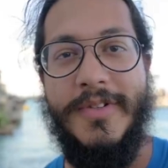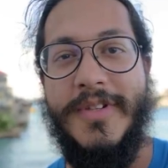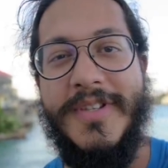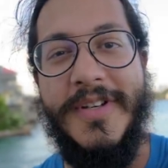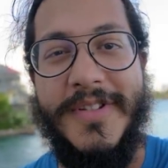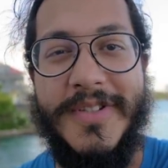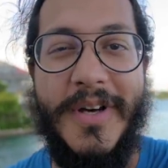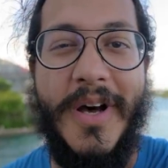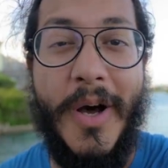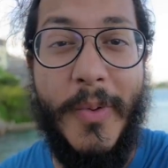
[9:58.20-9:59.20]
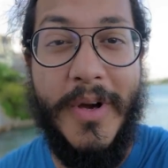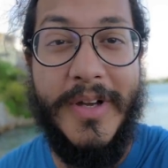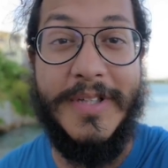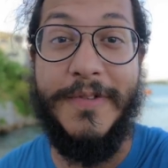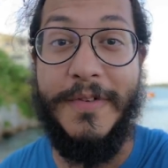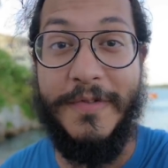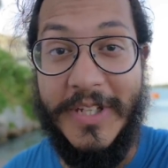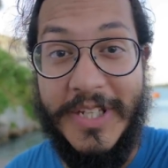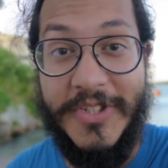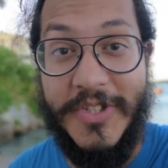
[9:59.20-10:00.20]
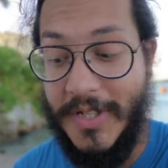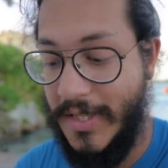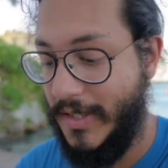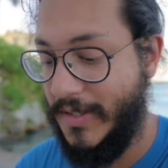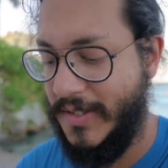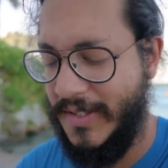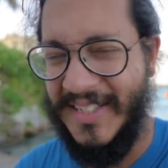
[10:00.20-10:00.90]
This here is kahawa, it's 15 shillings,